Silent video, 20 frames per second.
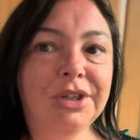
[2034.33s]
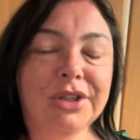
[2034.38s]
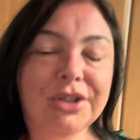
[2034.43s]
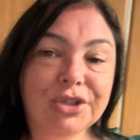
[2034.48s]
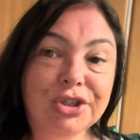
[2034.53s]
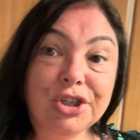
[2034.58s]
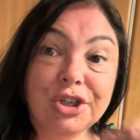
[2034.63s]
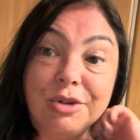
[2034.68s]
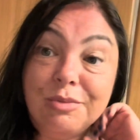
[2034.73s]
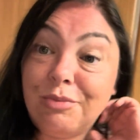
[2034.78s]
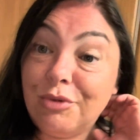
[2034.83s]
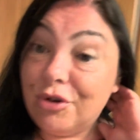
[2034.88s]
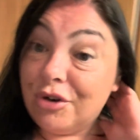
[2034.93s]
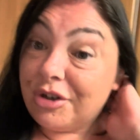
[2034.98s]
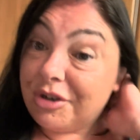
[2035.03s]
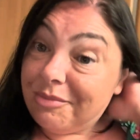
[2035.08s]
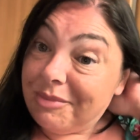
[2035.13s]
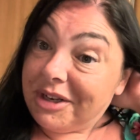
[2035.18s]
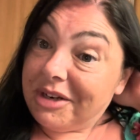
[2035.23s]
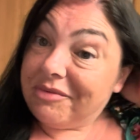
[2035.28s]
to
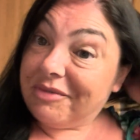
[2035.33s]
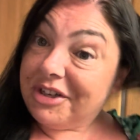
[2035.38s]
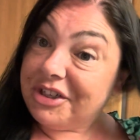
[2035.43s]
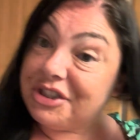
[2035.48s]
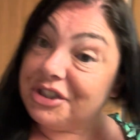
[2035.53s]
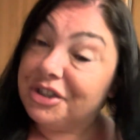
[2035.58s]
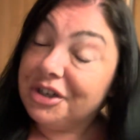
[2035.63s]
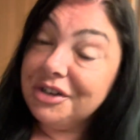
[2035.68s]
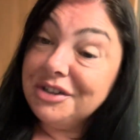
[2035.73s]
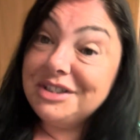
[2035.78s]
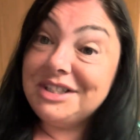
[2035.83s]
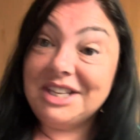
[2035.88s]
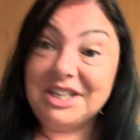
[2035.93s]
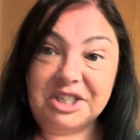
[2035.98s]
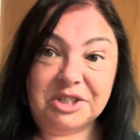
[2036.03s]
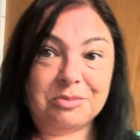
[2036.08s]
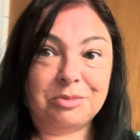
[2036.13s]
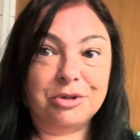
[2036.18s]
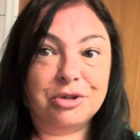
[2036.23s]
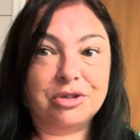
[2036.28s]
book me and Richard onto the
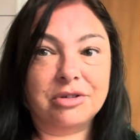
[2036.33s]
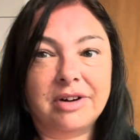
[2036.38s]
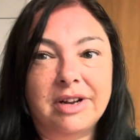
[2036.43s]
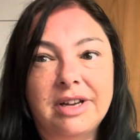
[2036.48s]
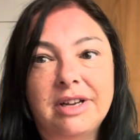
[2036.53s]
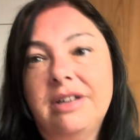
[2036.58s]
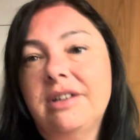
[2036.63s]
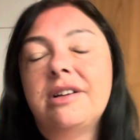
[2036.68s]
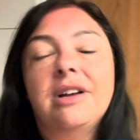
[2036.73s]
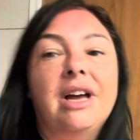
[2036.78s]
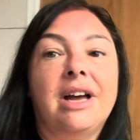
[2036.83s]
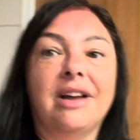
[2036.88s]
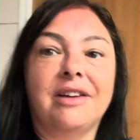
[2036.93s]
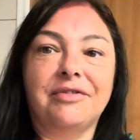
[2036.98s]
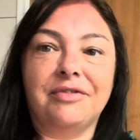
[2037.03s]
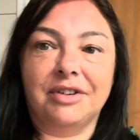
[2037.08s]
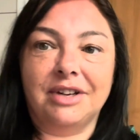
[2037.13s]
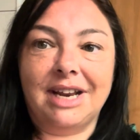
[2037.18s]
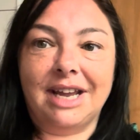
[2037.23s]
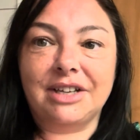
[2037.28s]
Explorer
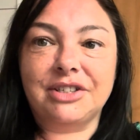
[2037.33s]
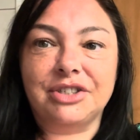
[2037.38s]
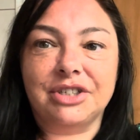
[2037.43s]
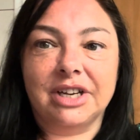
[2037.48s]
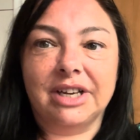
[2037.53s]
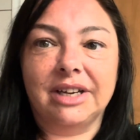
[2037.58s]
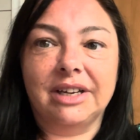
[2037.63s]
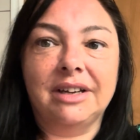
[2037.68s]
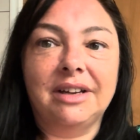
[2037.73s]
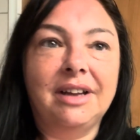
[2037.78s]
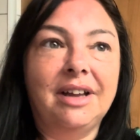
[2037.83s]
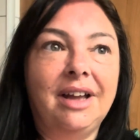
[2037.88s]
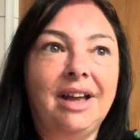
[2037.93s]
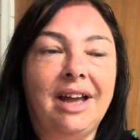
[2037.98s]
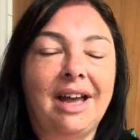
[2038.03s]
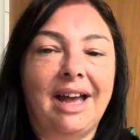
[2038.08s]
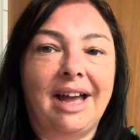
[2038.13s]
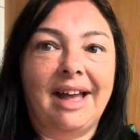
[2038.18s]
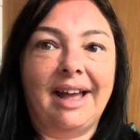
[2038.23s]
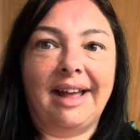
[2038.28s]
for next year,
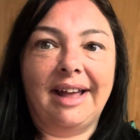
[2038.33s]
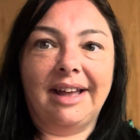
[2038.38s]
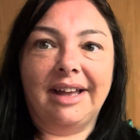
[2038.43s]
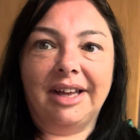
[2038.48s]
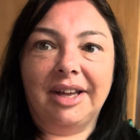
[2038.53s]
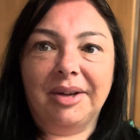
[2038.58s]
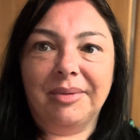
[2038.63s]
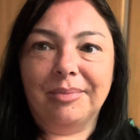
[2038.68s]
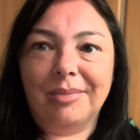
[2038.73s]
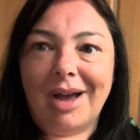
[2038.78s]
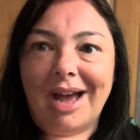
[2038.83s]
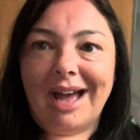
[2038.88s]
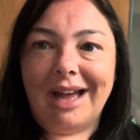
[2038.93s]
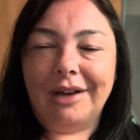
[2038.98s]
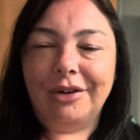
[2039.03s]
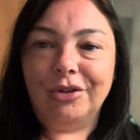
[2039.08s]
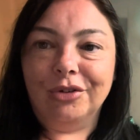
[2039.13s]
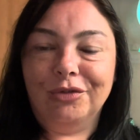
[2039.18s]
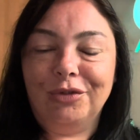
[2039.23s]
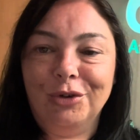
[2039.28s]
and
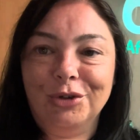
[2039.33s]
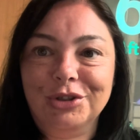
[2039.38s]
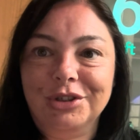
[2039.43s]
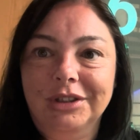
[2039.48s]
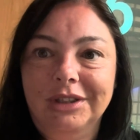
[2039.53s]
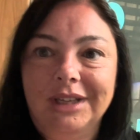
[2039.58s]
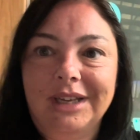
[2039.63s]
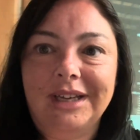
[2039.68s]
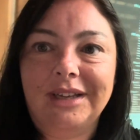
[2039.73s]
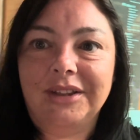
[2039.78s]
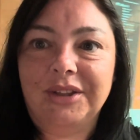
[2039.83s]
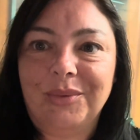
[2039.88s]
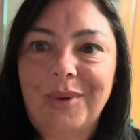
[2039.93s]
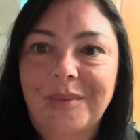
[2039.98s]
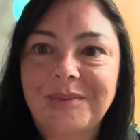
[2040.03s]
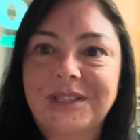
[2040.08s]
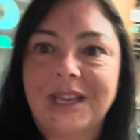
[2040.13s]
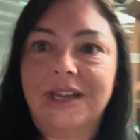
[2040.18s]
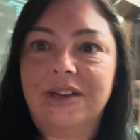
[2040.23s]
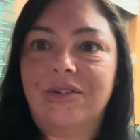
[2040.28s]
unfortunately the
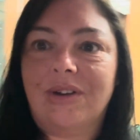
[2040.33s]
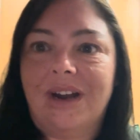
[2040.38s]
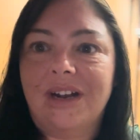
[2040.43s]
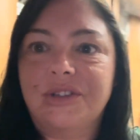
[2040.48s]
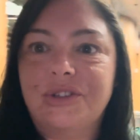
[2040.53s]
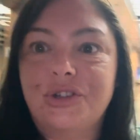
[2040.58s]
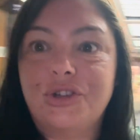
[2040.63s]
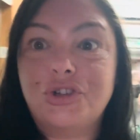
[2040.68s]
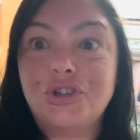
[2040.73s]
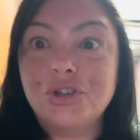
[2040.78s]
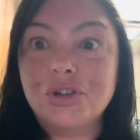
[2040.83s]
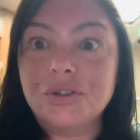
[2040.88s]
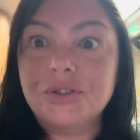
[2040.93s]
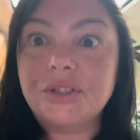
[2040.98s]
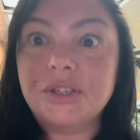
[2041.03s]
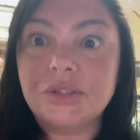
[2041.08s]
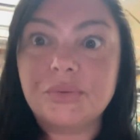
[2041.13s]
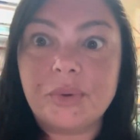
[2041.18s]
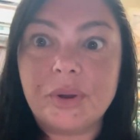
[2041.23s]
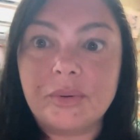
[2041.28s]
website crashed
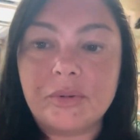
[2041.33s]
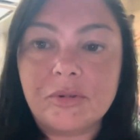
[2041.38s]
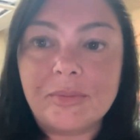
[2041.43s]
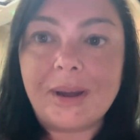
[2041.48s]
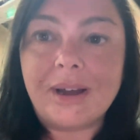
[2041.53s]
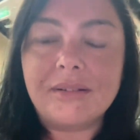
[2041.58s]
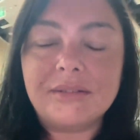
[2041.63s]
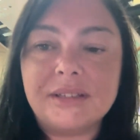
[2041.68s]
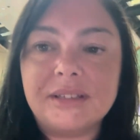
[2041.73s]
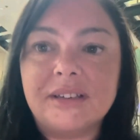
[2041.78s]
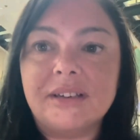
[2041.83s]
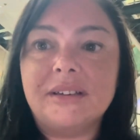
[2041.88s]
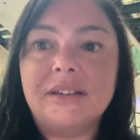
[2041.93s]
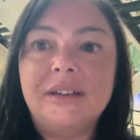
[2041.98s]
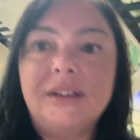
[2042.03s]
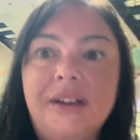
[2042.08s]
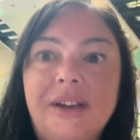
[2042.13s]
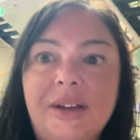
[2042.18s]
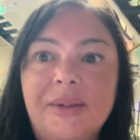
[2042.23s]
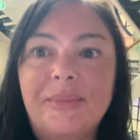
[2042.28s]
just as we were about to
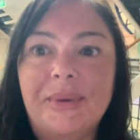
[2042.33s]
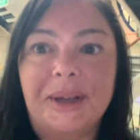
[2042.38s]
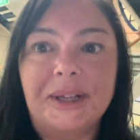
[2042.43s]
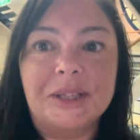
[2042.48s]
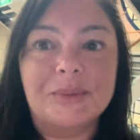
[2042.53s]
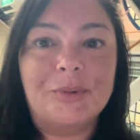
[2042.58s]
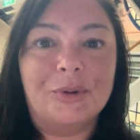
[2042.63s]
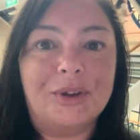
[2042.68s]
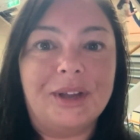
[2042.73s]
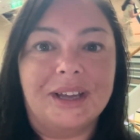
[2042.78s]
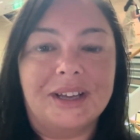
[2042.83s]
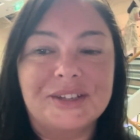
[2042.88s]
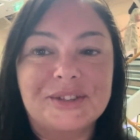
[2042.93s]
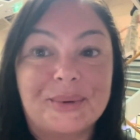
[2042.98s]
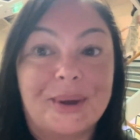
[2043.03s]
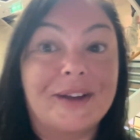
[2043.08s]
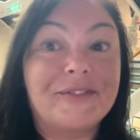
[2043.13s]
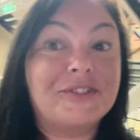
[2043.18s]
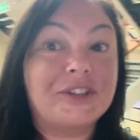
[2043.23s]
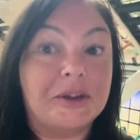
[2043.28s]
make the booking,
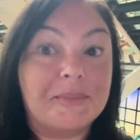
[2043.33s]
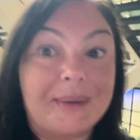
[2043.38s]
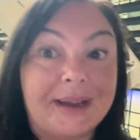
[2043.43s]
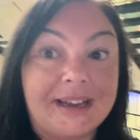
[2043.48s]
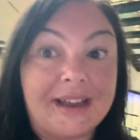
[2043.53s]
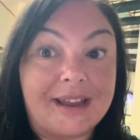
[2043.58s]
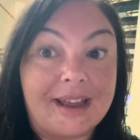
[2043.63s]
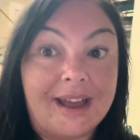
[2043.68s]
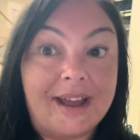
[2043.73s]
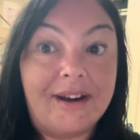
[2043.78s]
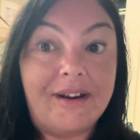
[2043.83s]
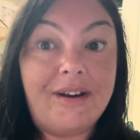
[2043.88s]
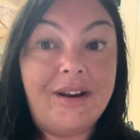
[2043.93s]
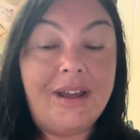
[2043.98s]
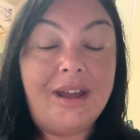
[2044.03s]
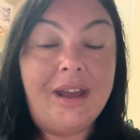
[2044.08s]
so I have to go back again